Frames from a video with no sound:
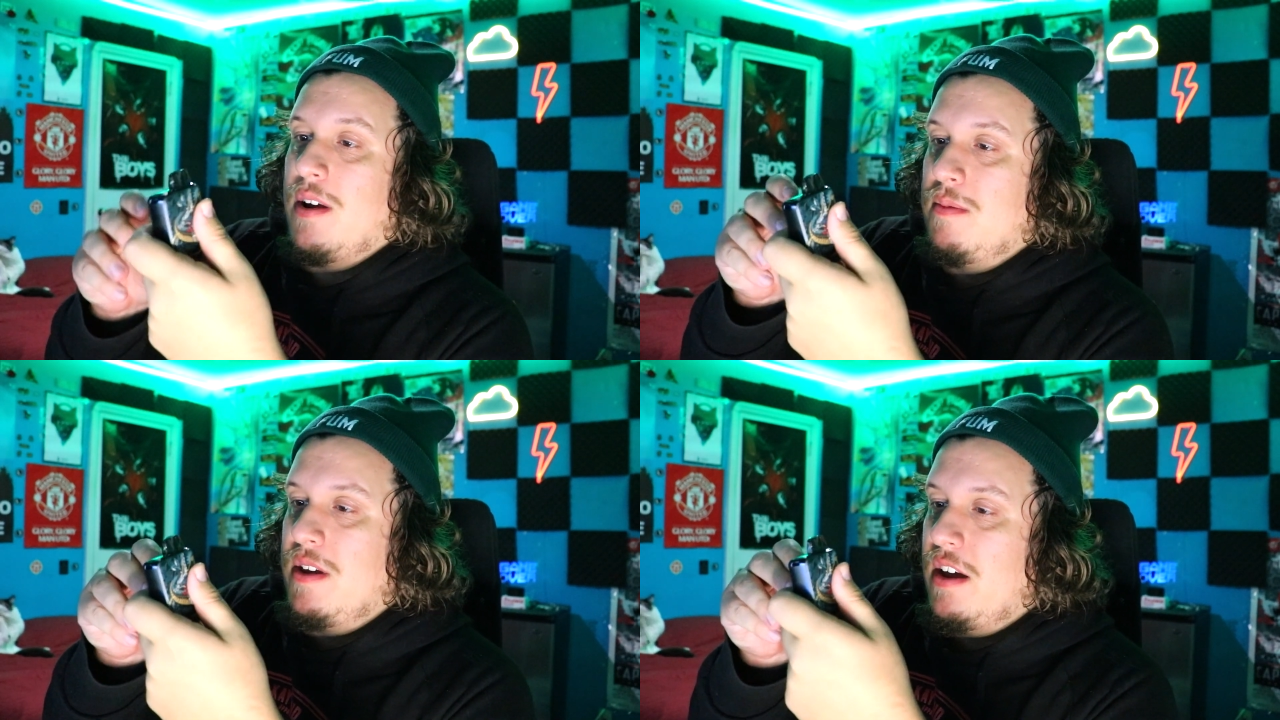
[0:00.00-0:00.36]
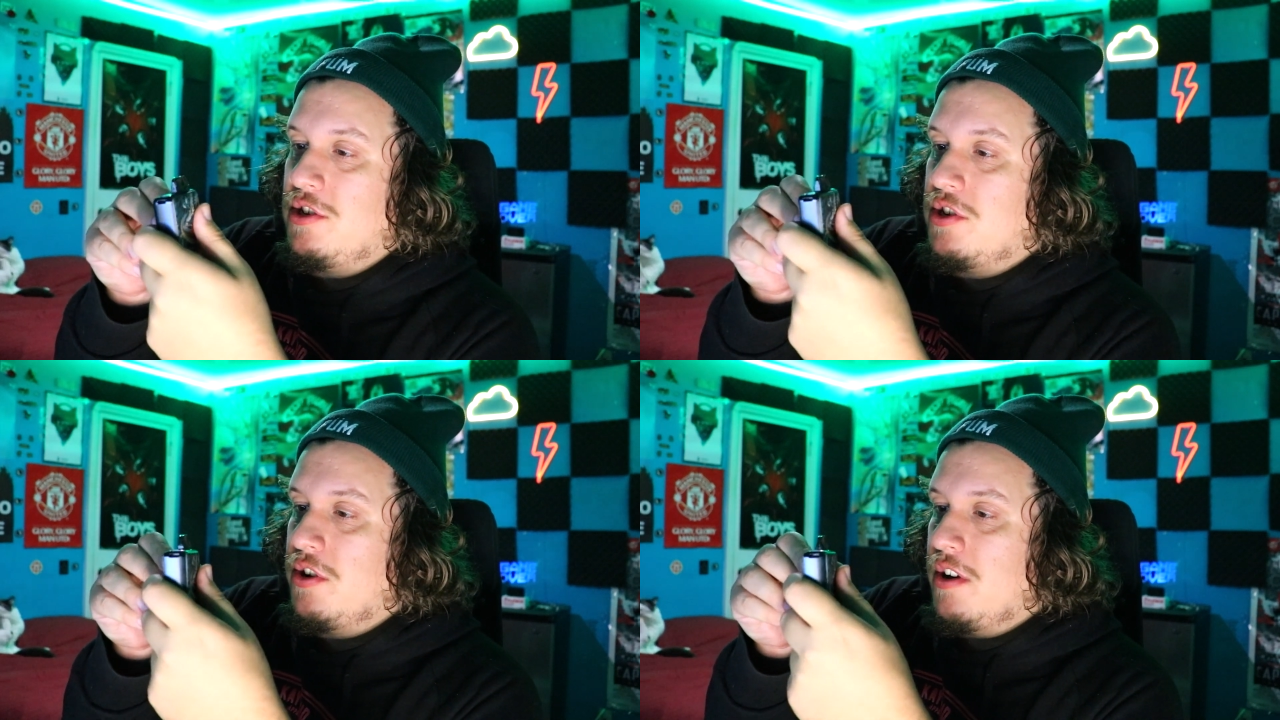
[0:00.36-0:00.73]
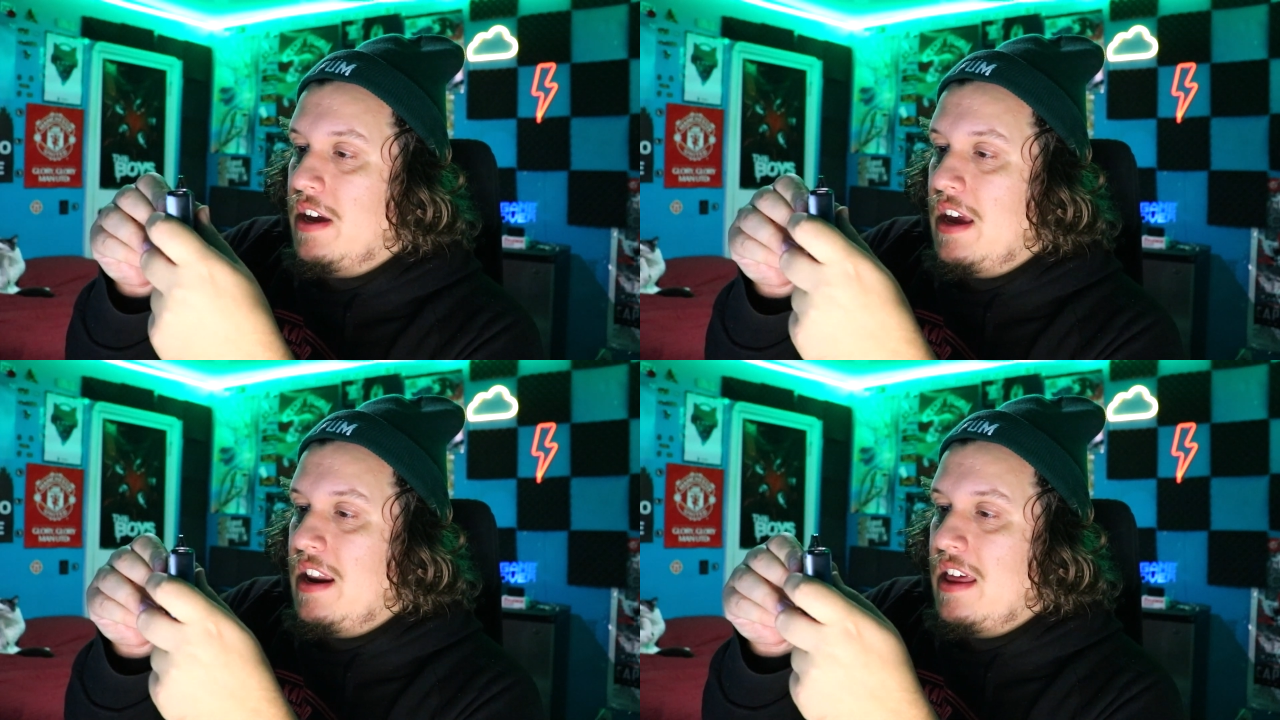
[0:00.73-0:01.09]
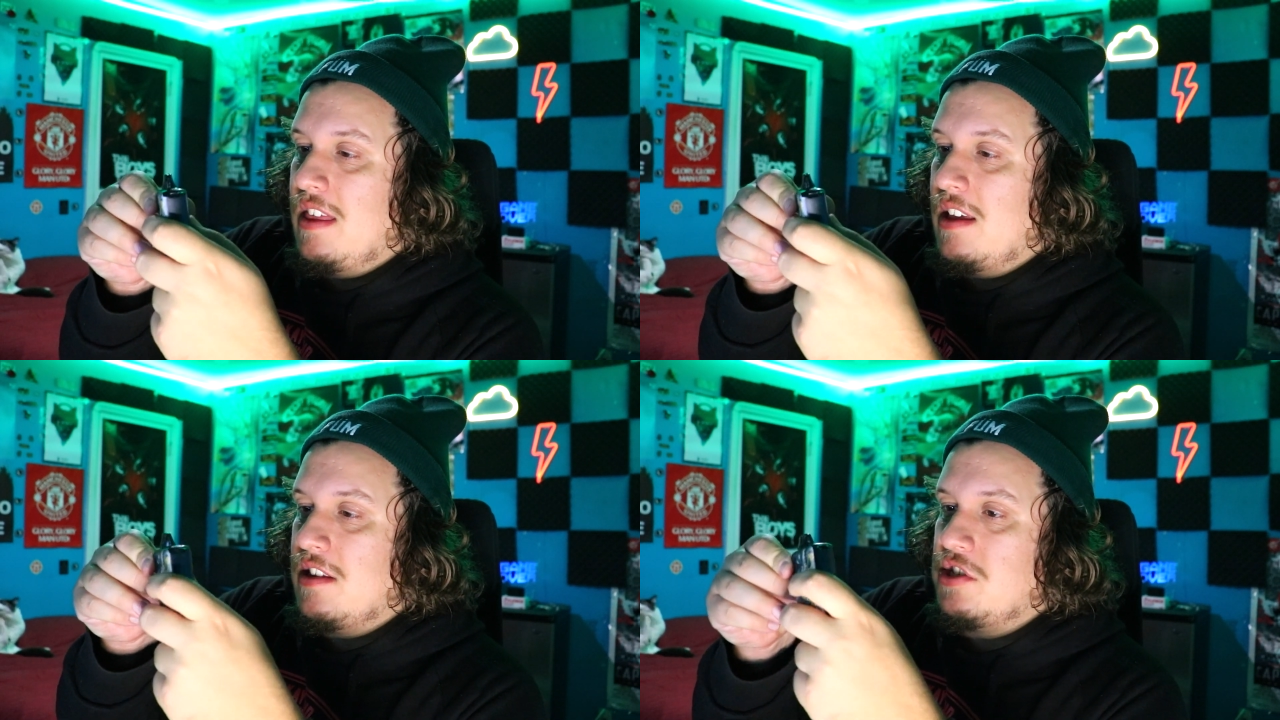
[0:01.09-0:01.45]
I'm not sure again. I
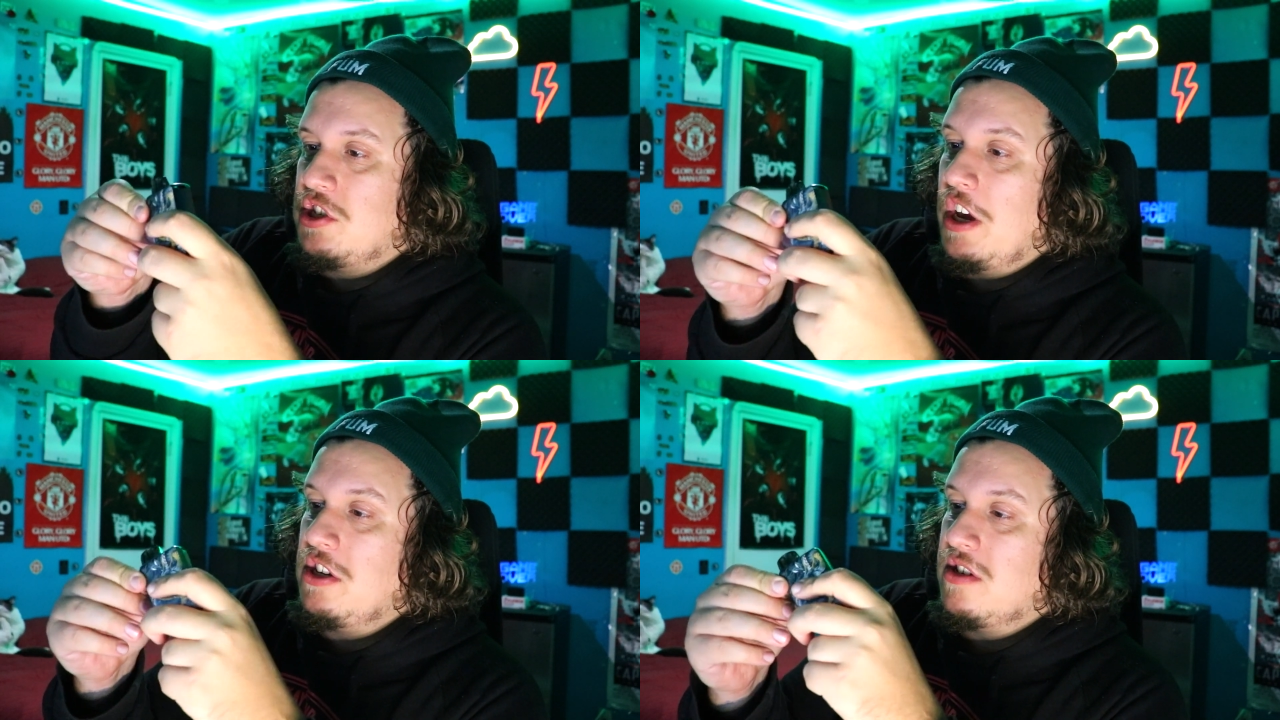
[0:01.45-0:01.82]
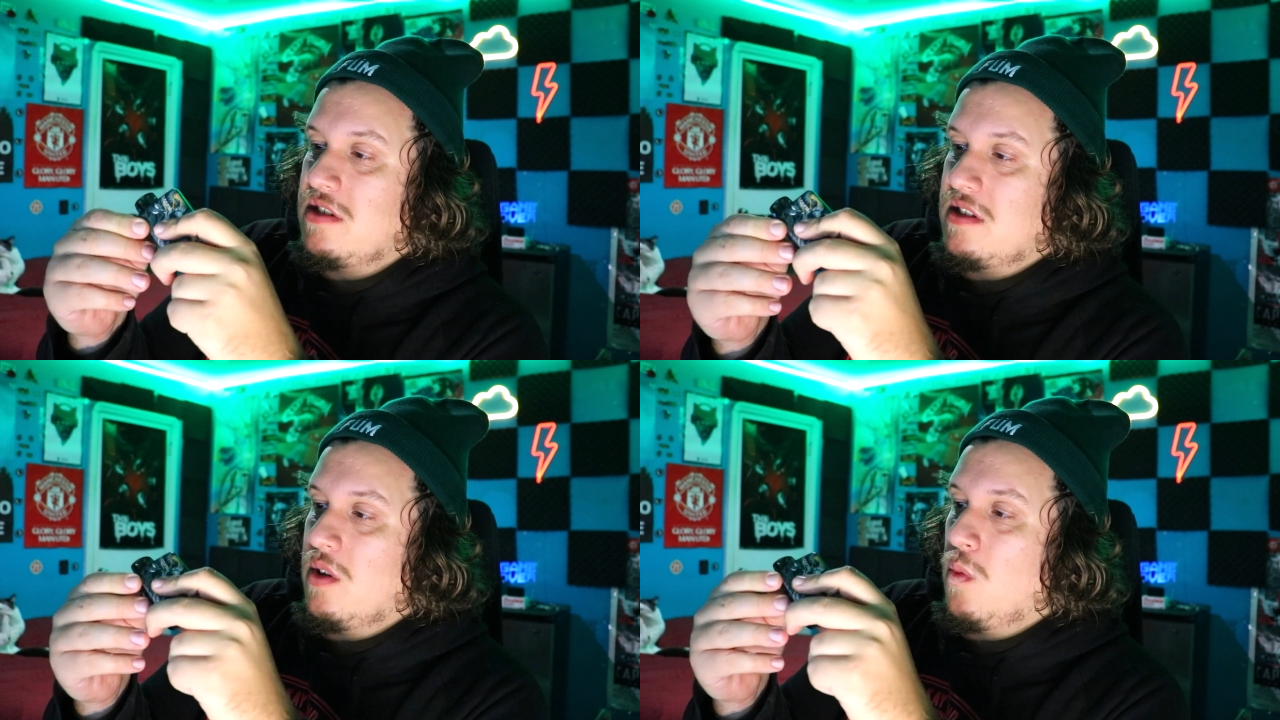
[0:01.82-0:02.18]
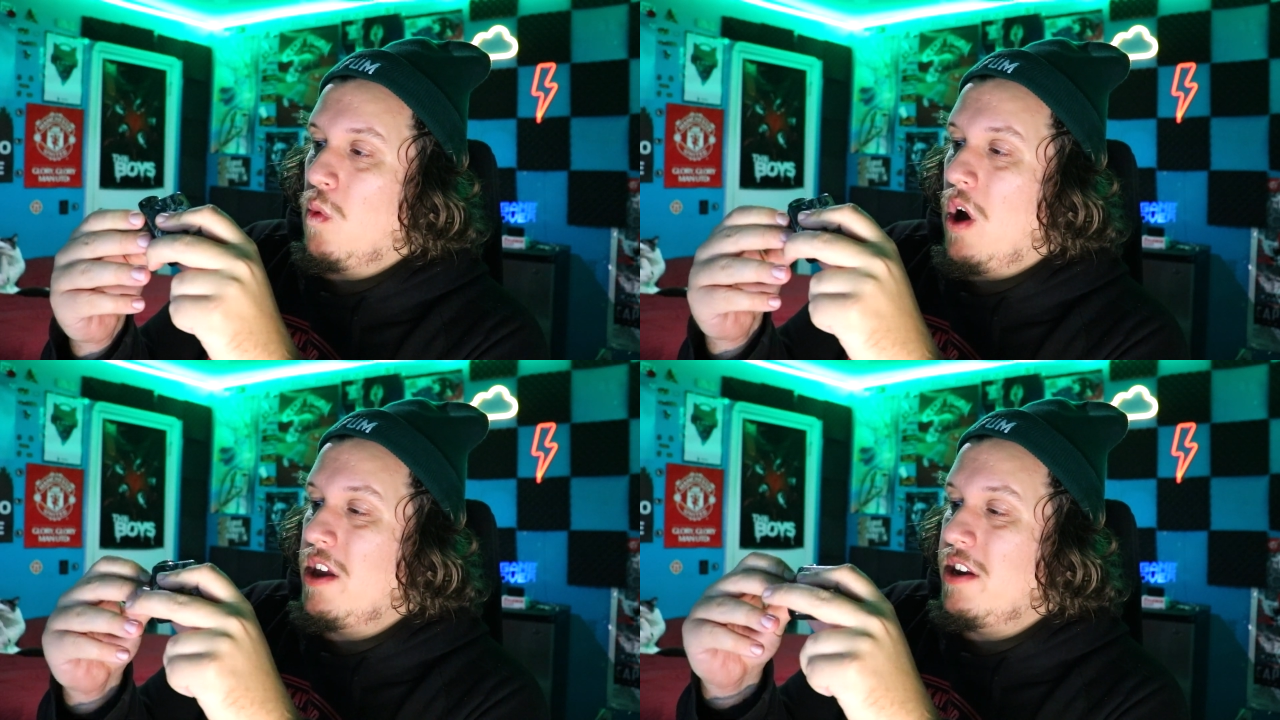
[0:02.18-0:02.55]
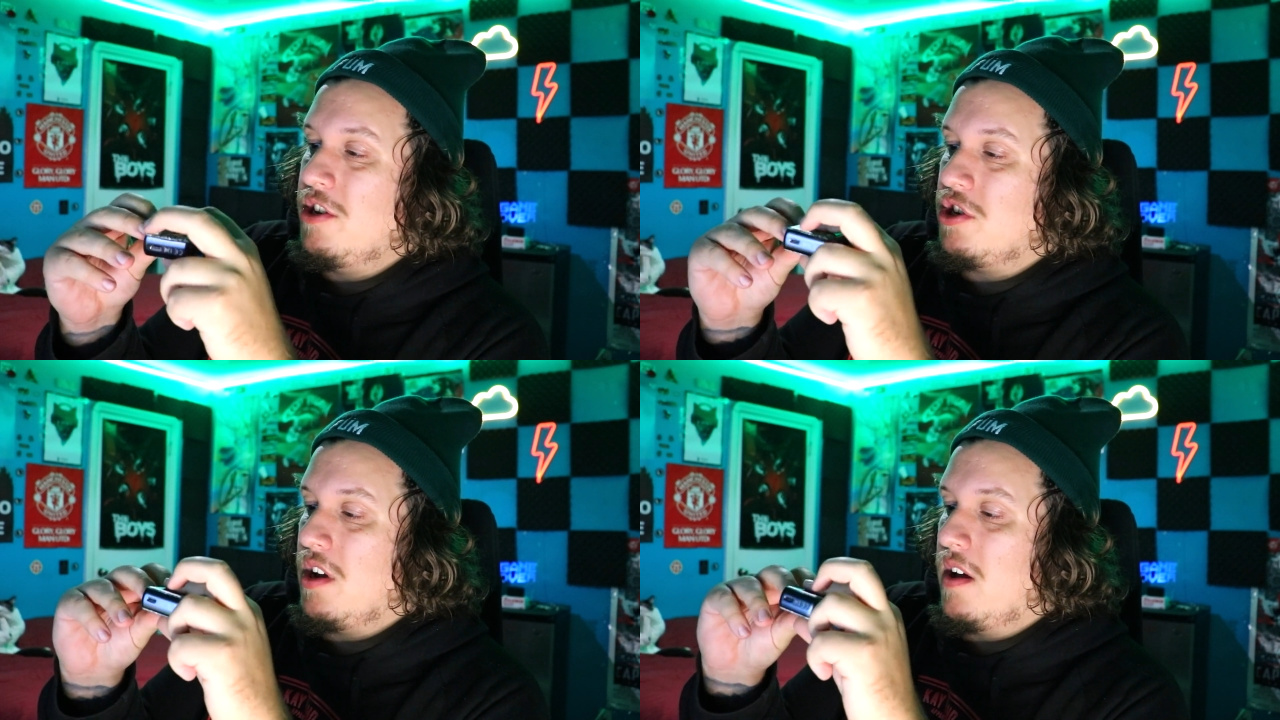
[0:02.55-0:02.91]
think this changes the
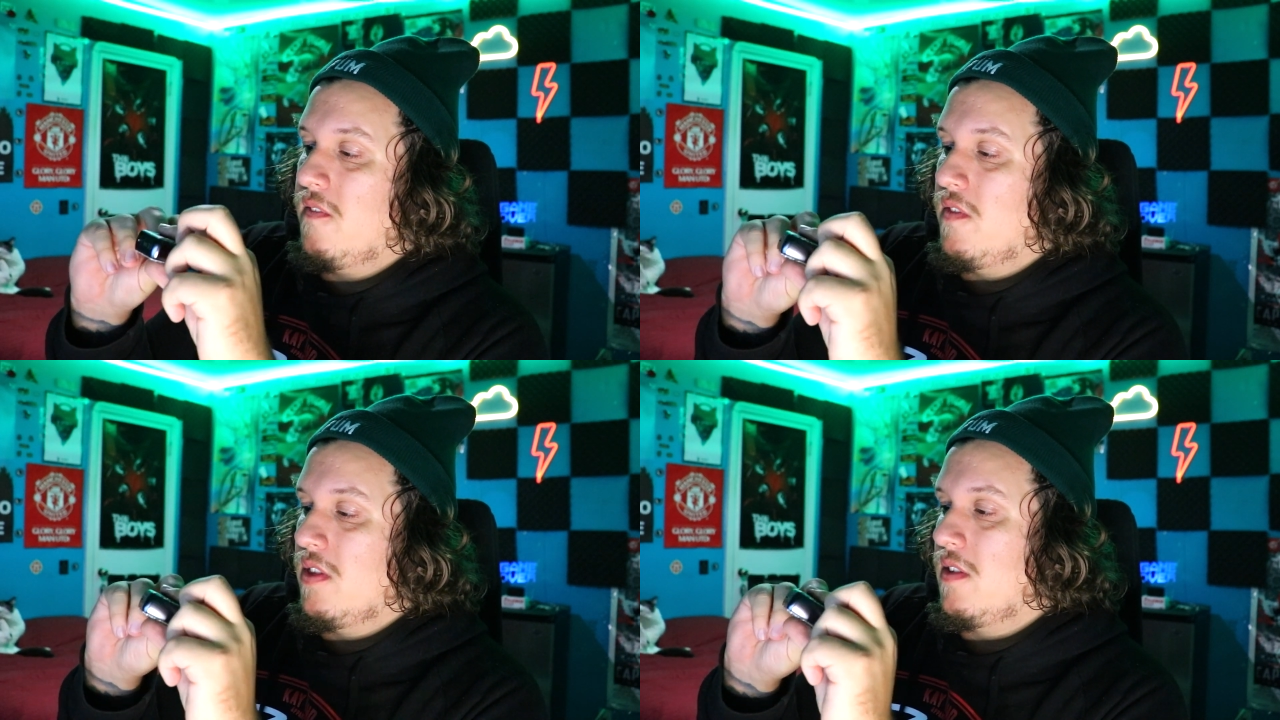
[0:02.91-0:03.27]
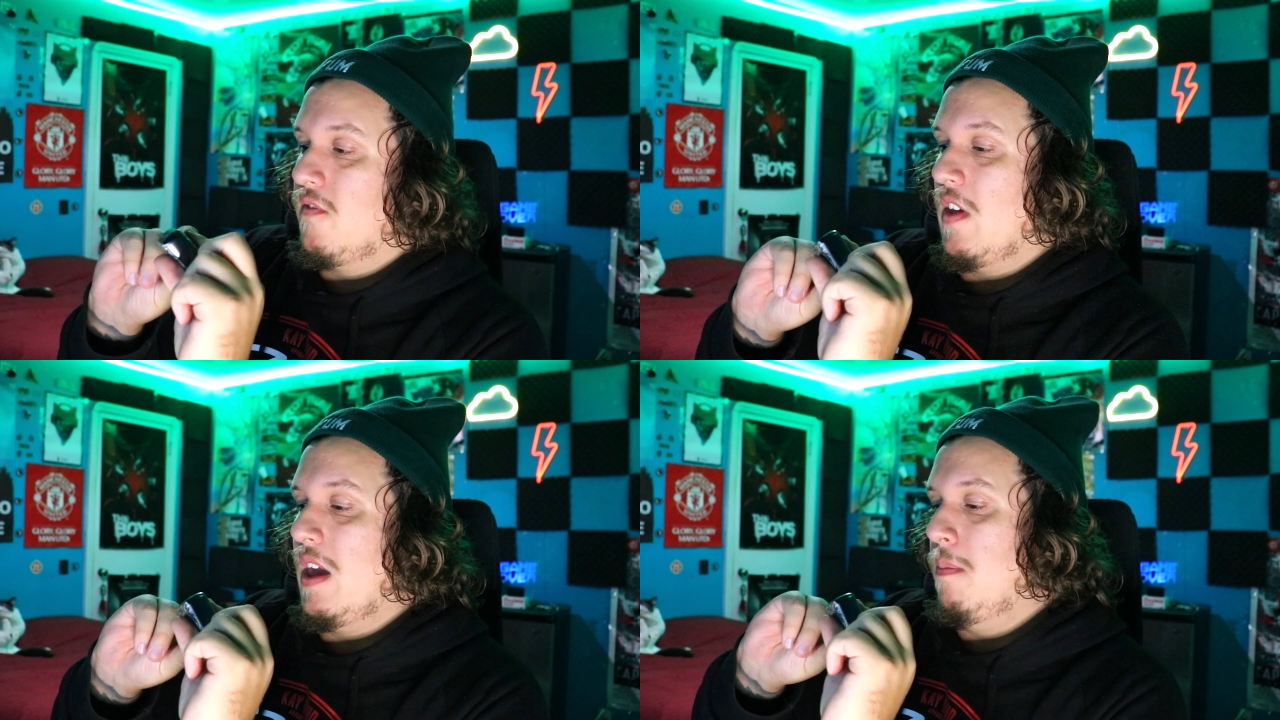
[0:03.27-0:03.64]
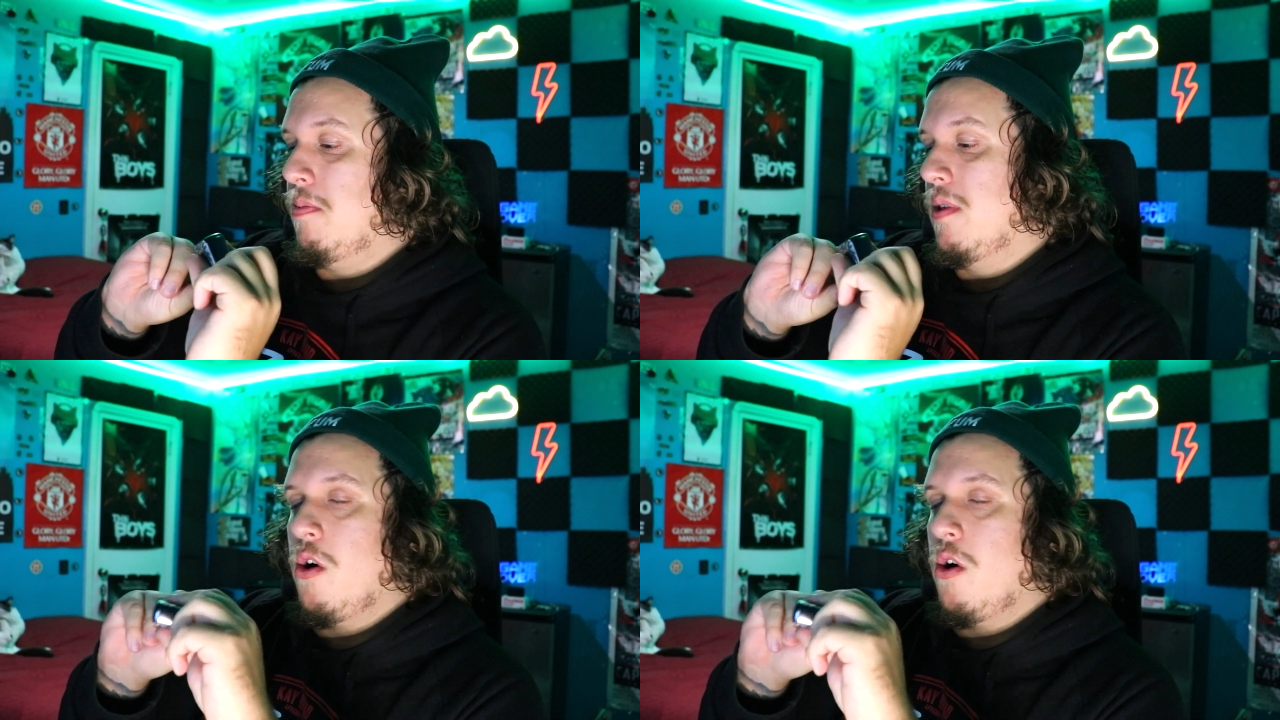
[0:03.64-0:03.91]
wattage of the vape